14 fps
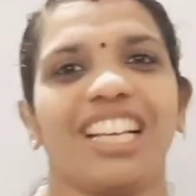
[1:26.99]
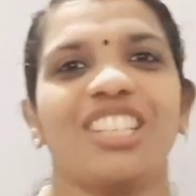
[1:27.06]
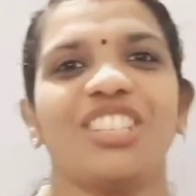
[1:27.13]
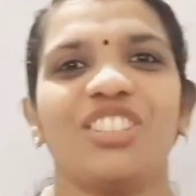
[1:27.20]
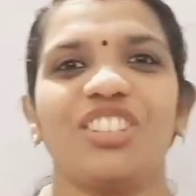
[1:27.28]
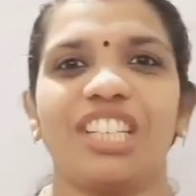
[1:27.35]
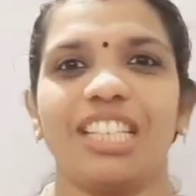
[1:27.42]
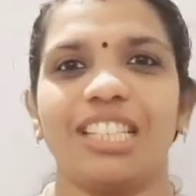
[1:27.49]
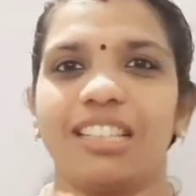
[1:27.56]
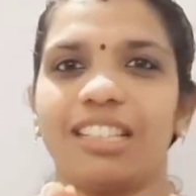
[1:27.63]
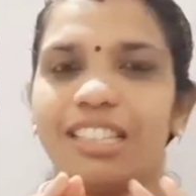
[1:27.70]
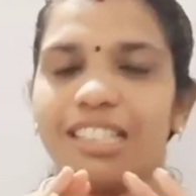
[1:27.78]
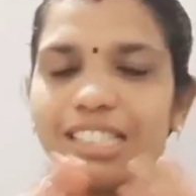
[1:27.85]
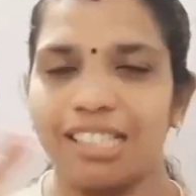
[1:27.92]
So
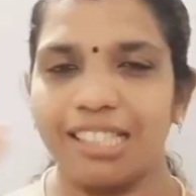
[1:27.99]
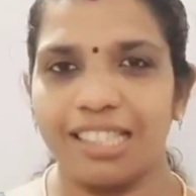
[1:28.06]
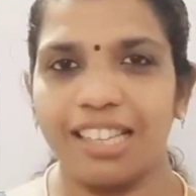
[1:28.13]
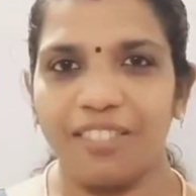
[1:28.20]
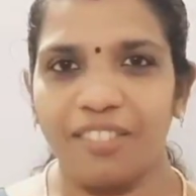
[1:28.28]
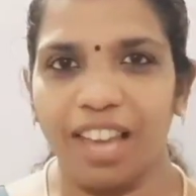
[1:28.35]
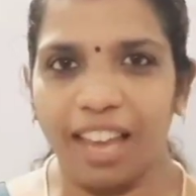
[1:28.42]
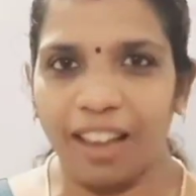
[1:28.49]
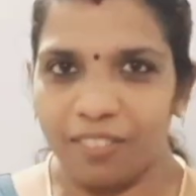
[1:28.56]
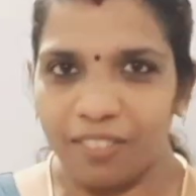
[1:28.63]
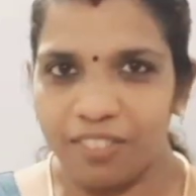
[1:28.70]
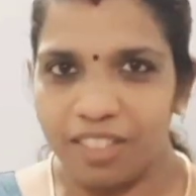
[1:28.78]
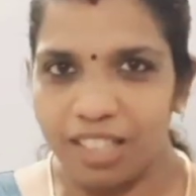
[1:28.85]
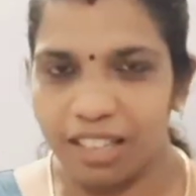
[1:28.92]
this is the way
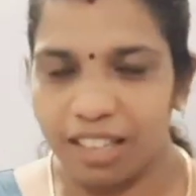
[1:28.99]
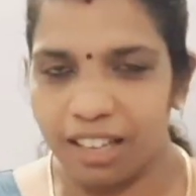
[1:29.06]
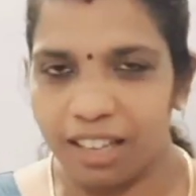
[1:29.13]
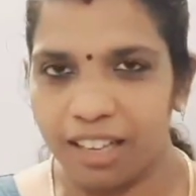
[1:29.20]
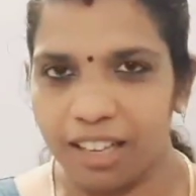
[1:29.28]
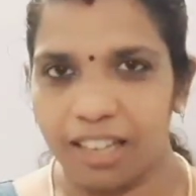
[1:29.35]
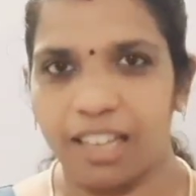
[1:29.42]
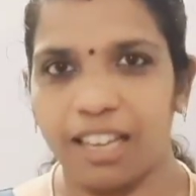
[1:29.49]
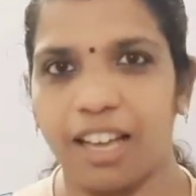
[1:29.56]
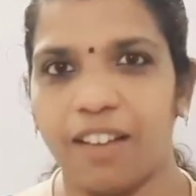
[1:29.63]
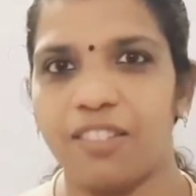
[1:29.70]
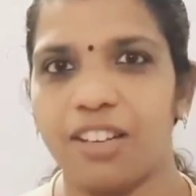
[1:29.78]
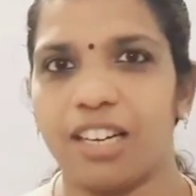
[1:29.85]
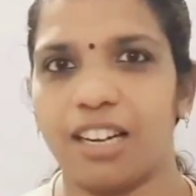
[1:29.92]

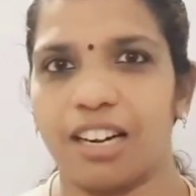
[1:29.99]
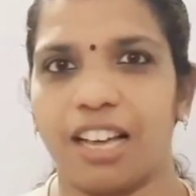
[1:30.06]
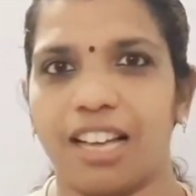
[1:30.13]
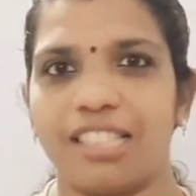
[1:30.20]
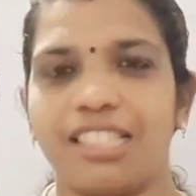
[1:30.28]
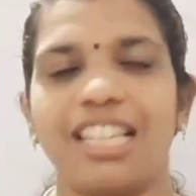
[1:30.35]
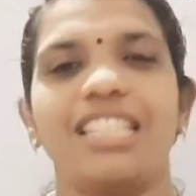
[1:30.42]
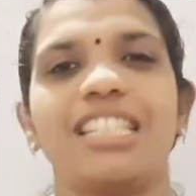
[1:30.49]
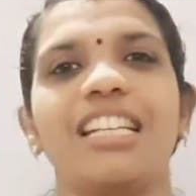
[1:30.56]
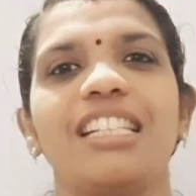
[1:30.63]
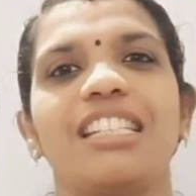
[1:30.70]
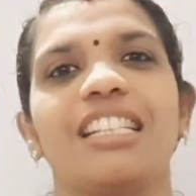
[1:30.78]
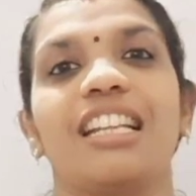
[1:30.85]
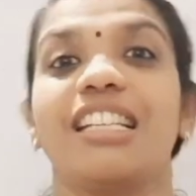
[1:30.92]
our
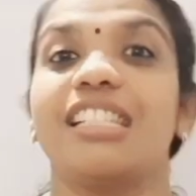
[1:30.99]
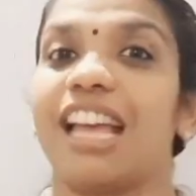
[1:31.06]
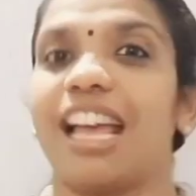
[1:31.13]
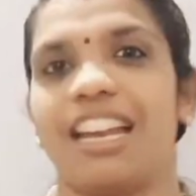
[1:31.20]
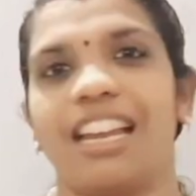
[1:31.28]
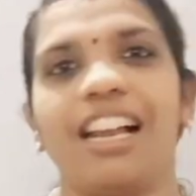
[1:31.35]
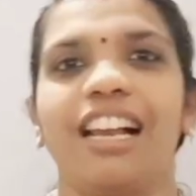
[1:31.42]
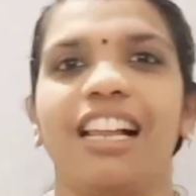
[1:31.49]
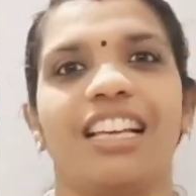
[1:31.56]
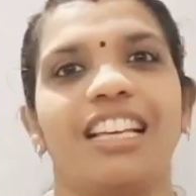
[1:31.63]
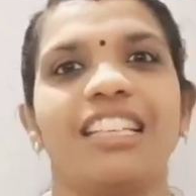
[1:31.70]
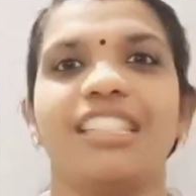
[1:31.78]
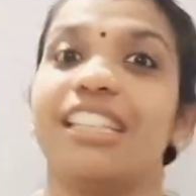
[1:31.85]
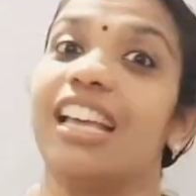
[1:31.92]
sessions in the channel
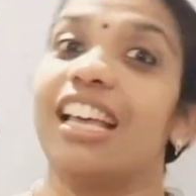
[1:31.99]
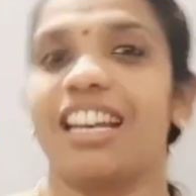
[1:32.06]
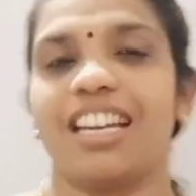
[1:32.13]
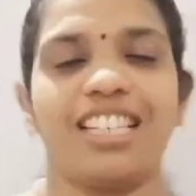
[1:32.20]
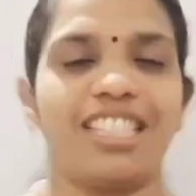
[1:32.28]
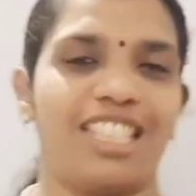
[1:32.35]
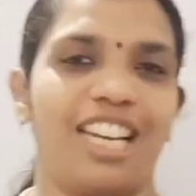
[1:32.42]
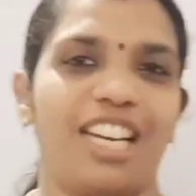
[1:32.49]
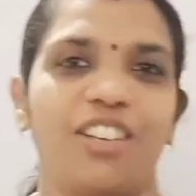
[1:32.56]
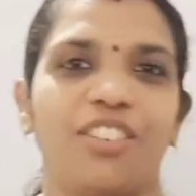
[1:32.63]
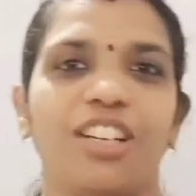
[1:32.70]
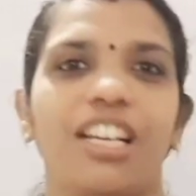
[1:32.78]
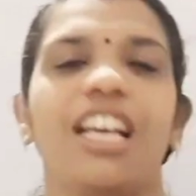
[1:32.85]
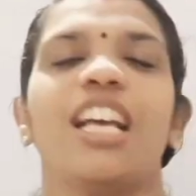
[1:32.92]
is
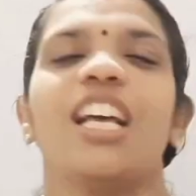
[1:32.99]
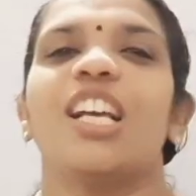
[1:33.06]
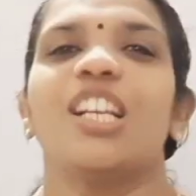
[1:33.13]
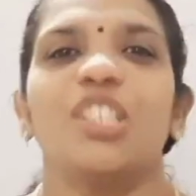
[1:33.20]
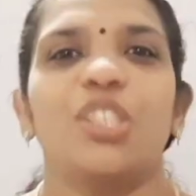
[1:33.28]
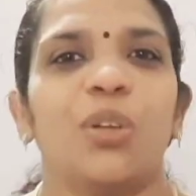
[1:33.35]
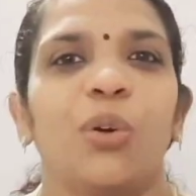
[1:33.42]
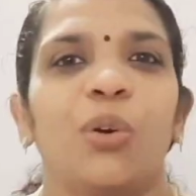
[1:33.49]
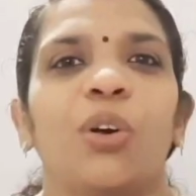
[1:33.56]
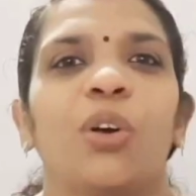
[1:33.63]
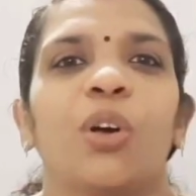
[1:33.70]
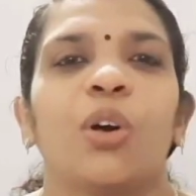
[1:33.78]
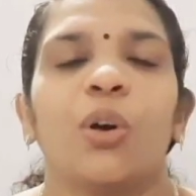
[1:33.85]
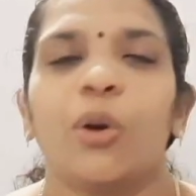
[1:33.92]
rescheduled. So
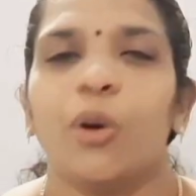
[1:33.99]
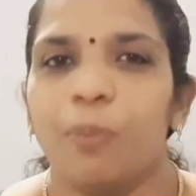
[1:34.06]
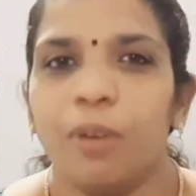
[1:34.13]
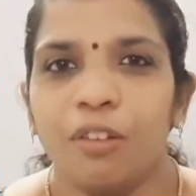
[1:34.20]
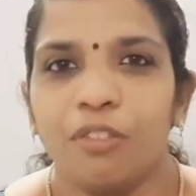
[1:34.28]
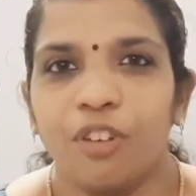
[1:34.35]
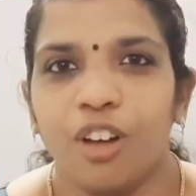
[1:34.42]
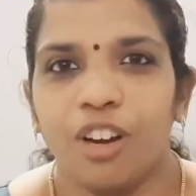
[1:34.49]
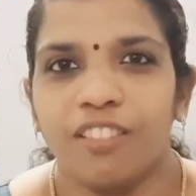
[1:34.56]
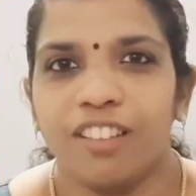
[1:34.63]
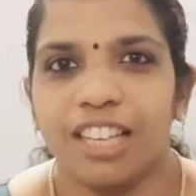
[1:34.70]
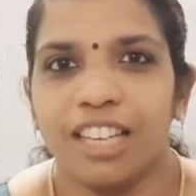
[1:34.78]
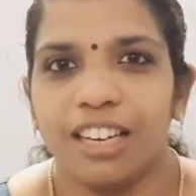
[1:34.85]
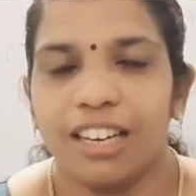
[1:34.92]
hoping for
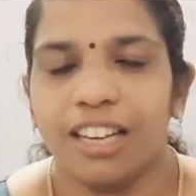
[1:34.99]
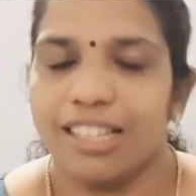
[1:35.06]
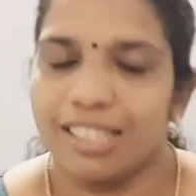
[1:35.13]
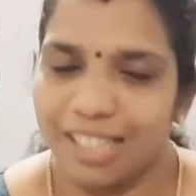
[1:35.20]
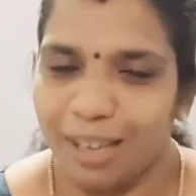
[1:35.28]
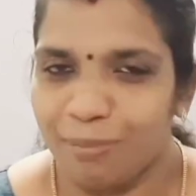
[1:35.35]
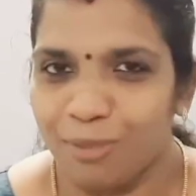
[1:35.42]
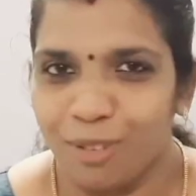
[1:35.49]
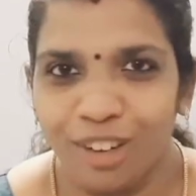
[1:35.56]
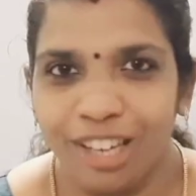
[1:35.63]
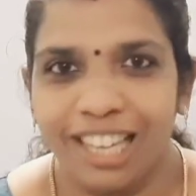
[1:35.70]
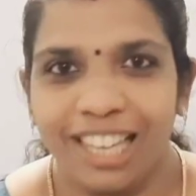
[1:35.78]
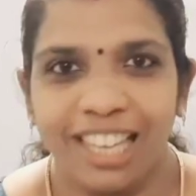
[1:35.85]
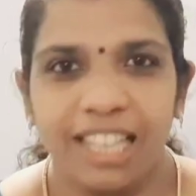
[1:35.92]
your
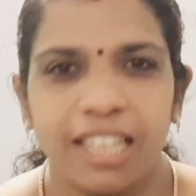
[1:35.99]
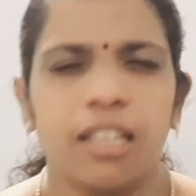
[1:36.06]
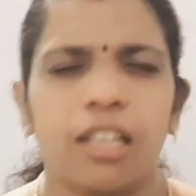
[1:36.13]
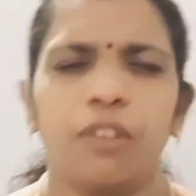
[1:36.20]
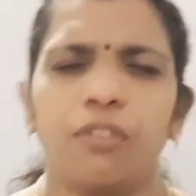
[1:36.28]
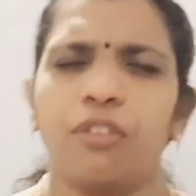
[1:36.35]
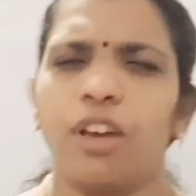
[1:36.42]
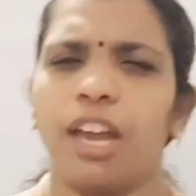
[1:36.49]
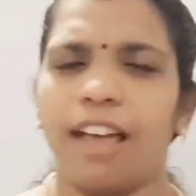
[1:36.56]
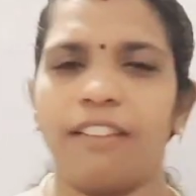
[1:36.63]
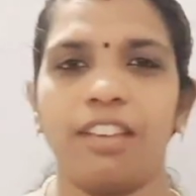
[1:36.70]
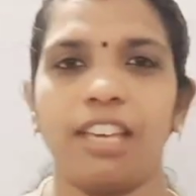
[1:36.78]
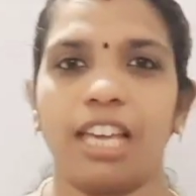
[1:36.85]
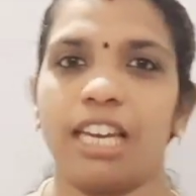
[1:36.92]
support. If you are
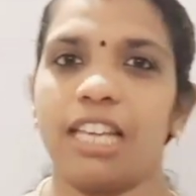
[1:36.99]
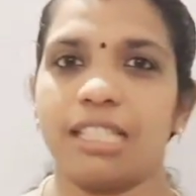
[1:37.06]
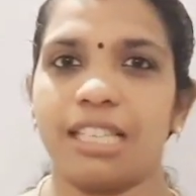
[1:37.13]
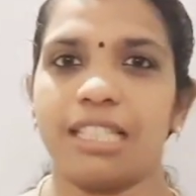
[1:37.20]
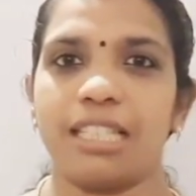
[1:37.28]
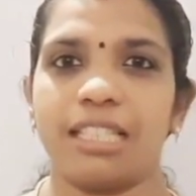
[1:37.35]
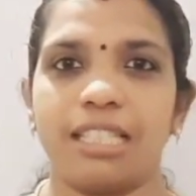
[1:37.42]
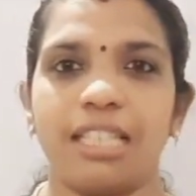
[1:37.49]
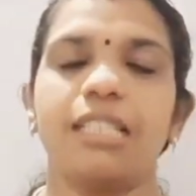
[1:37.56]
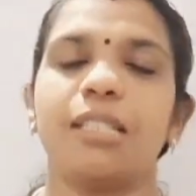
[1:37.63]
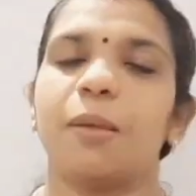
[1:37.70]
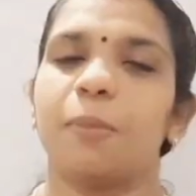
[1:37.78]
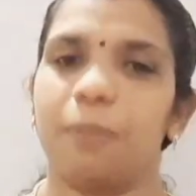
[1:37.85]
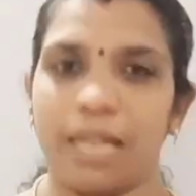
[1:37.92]
having any
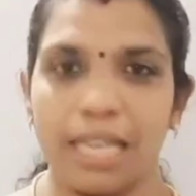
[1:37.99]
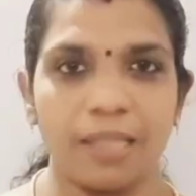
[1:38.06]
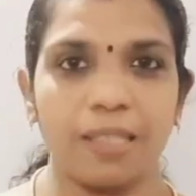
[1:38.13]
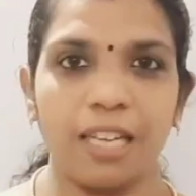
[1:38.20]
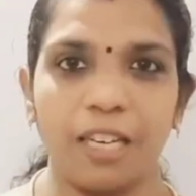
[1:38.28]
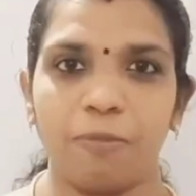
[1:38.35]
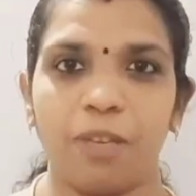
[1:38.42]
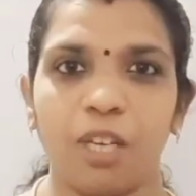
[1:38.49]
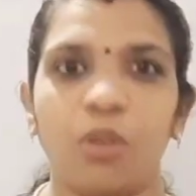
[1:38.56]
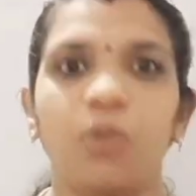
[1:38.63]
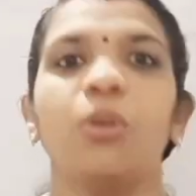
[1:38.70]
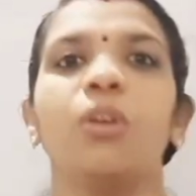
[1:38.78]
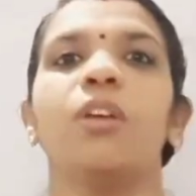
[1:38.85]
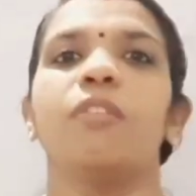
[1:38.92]
suggestions, please let me
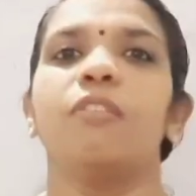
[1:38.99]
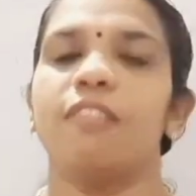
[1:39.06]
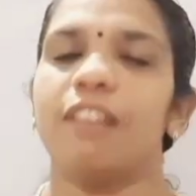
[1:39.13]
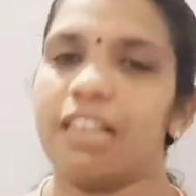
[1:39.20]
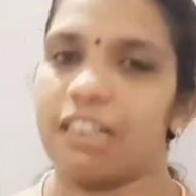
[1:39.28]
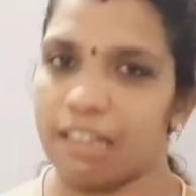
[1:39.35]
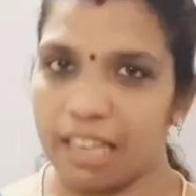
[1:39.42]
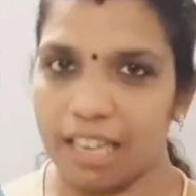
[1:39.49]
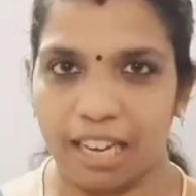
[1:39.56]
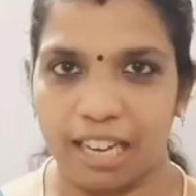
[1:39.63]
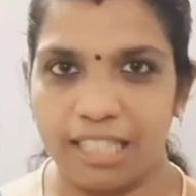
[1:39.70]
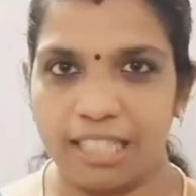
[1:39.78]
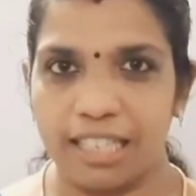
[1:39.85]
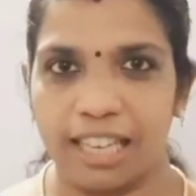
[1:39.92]
know. We will
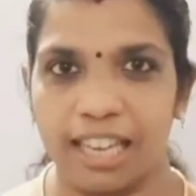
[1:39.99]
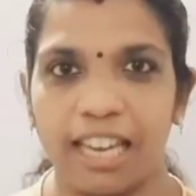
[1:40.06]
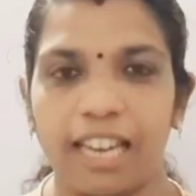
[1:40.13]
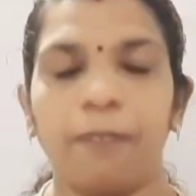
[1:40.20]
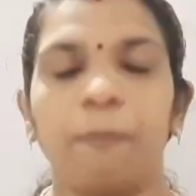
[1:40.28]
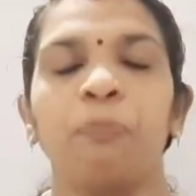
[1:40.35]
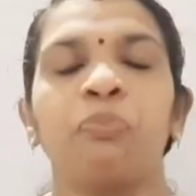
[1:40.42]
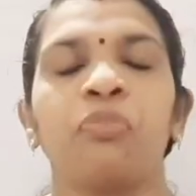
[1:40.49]
rearrange again.